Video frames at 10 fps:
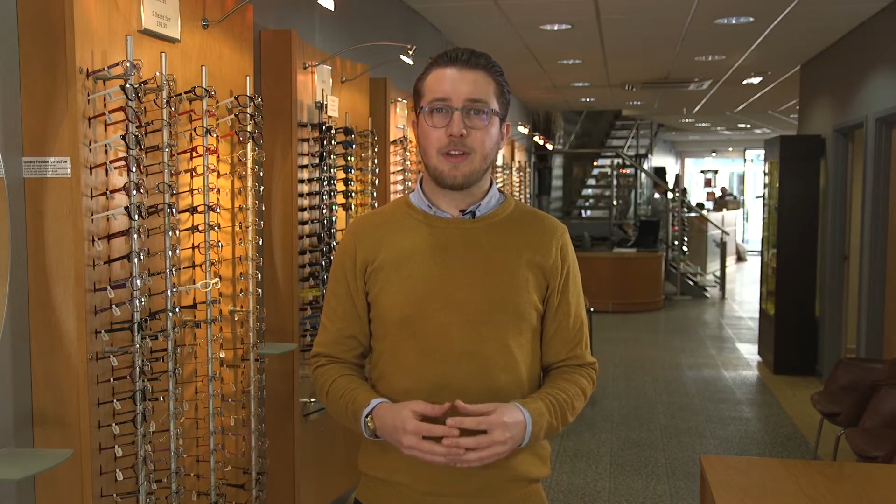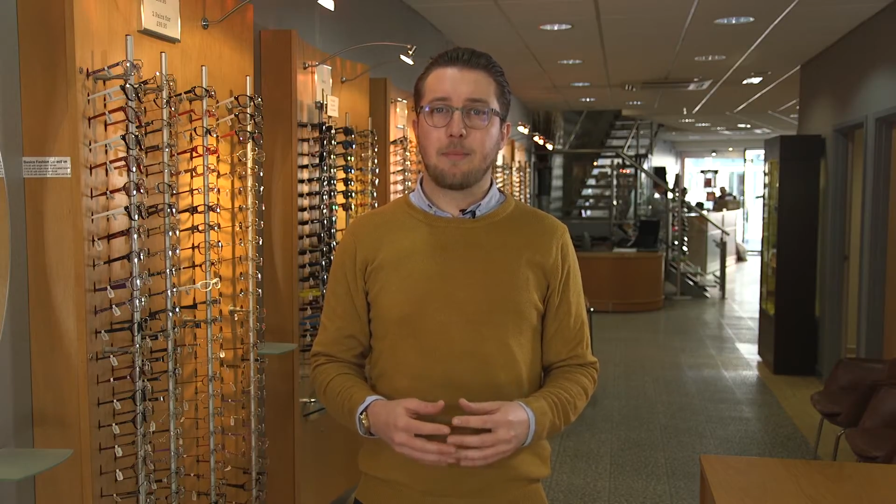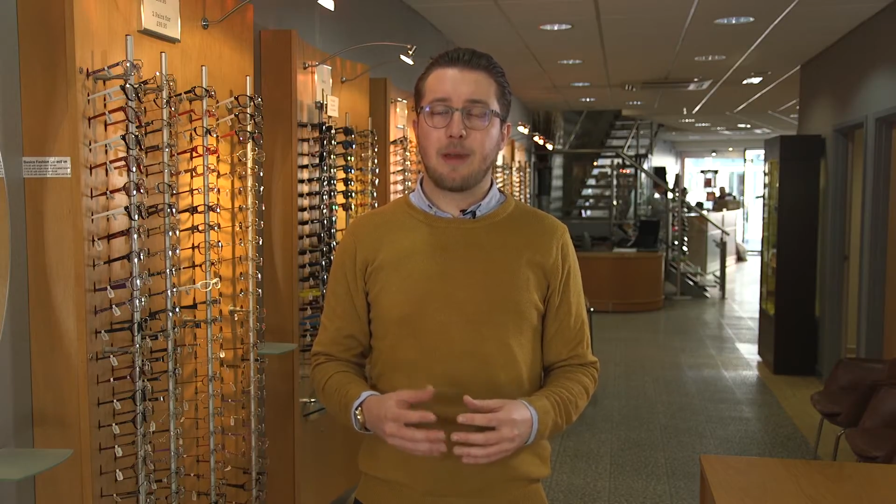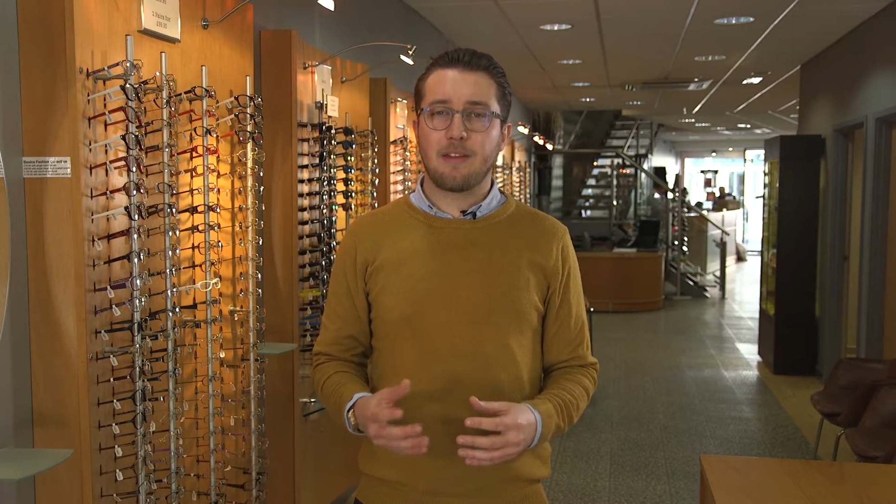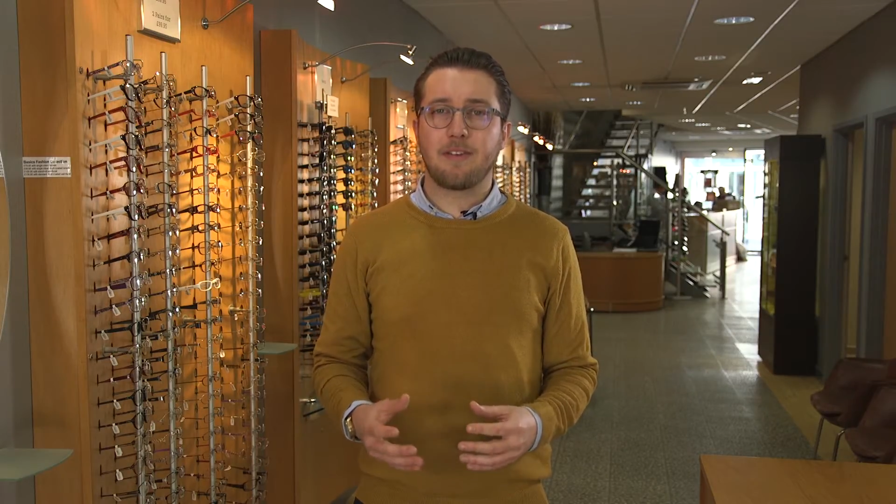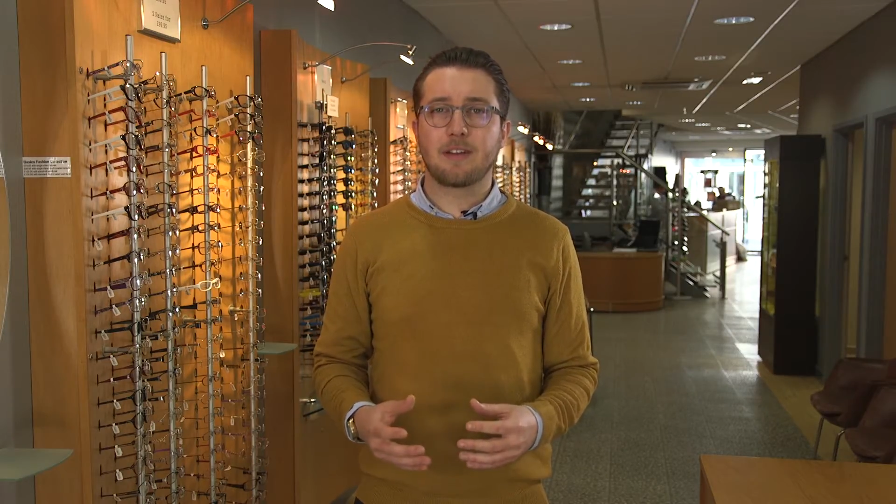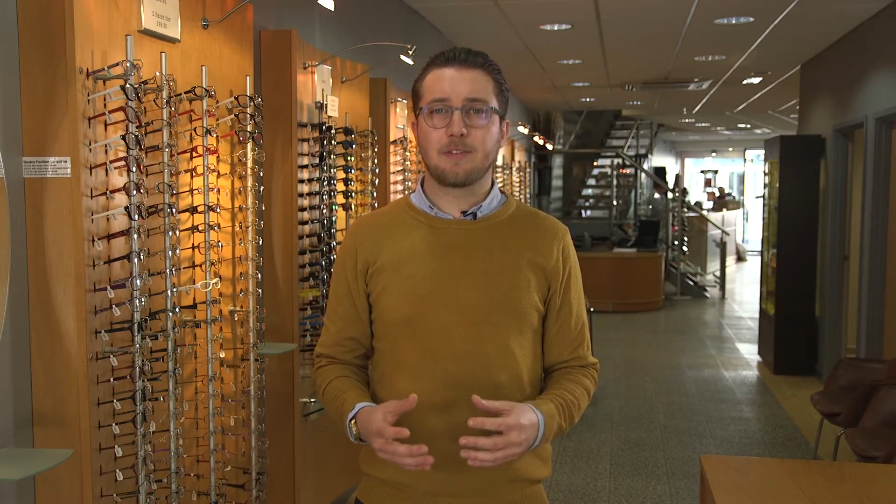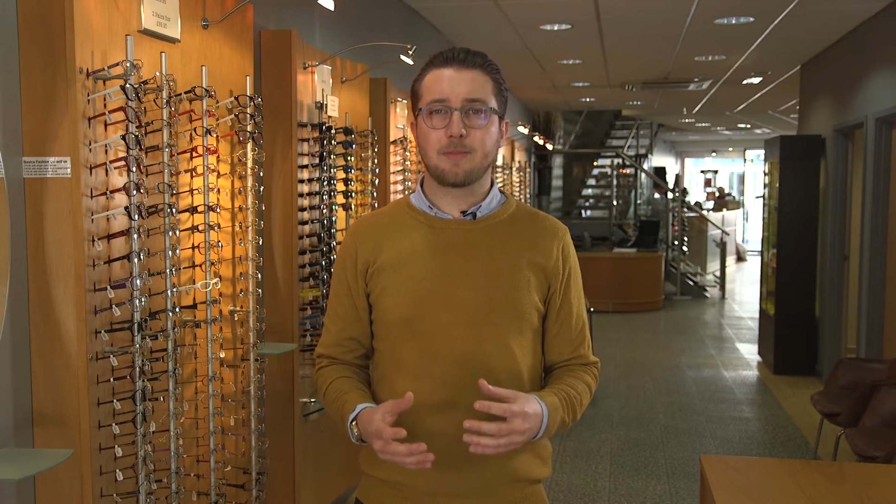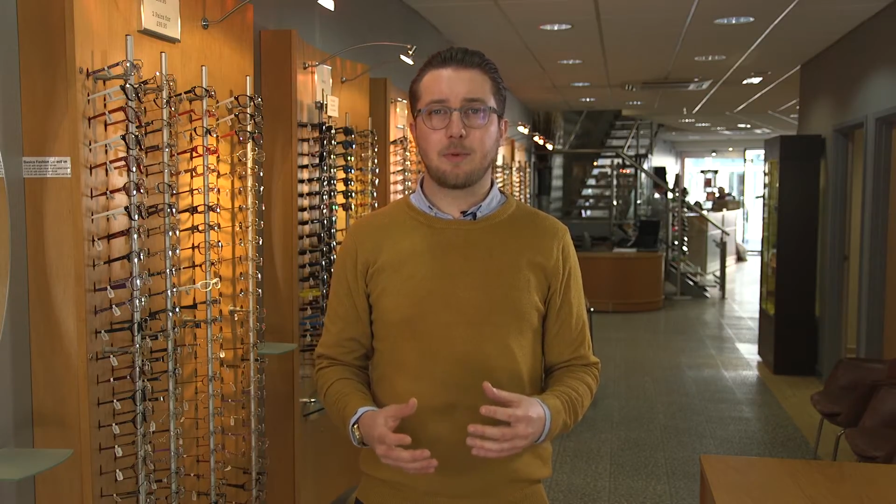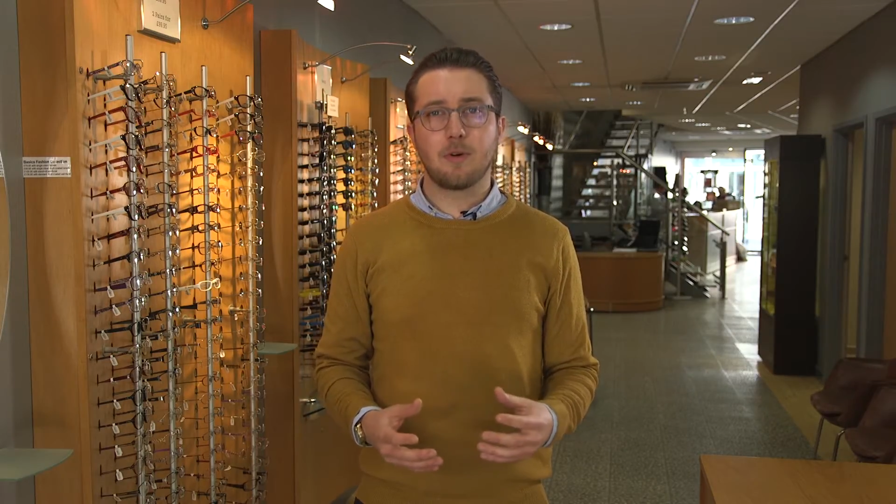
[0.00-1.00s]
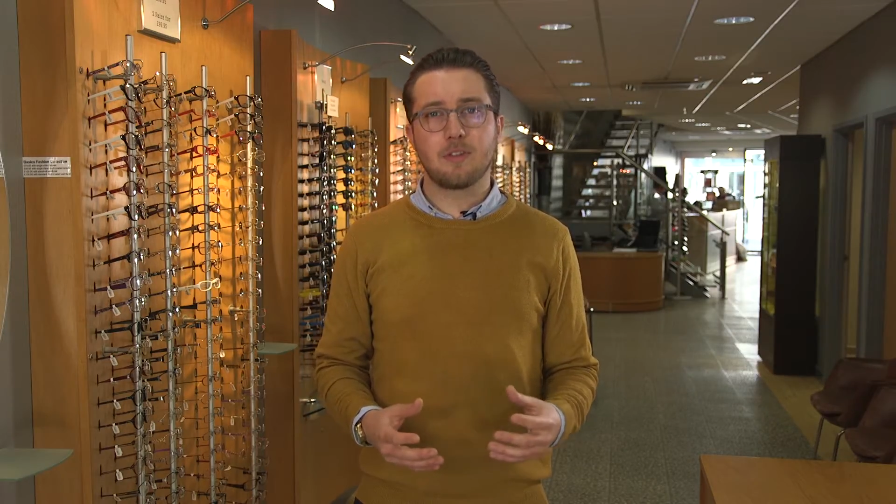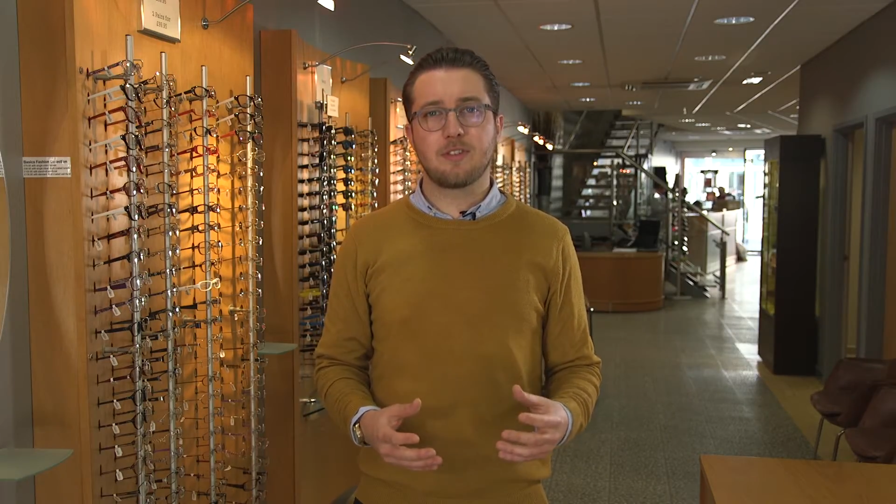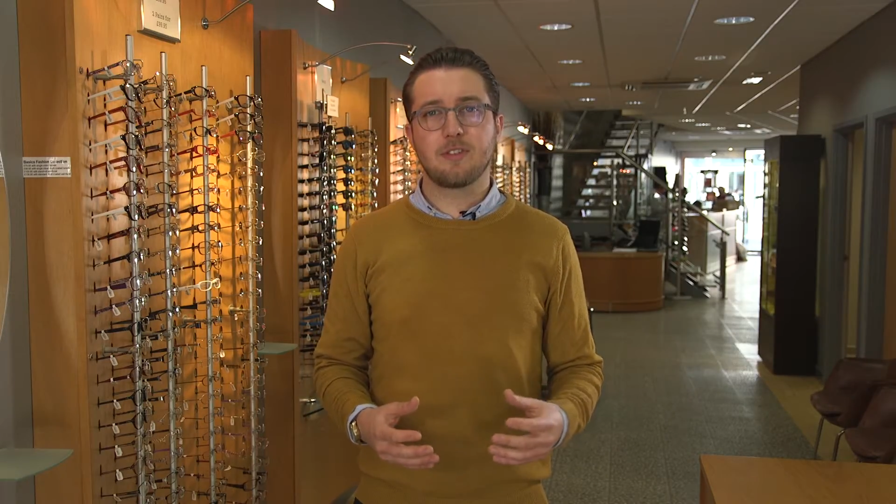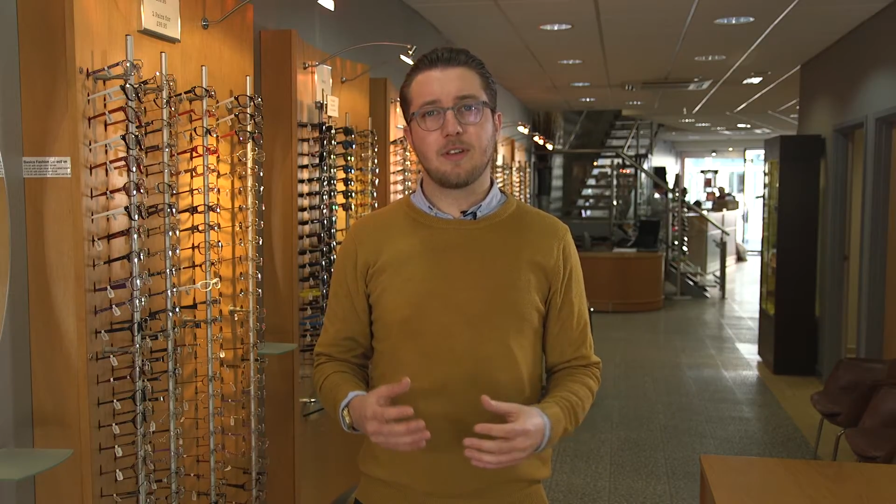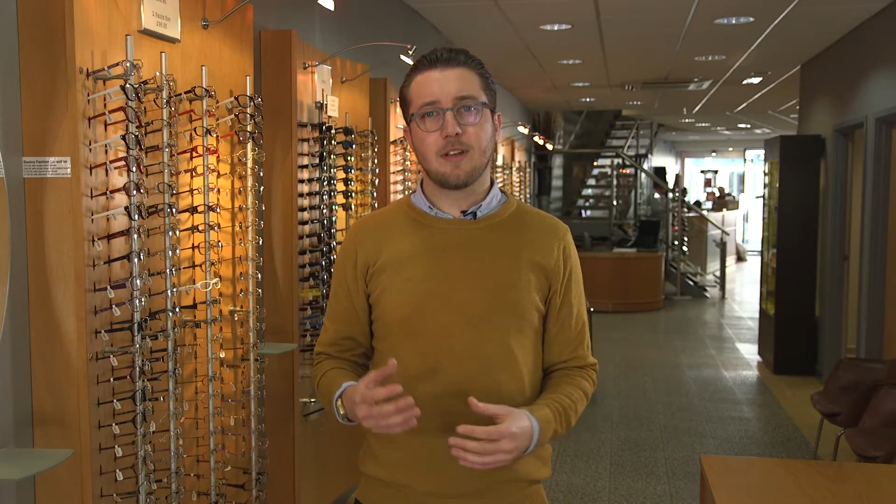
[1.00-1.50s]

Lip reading: perfect for sports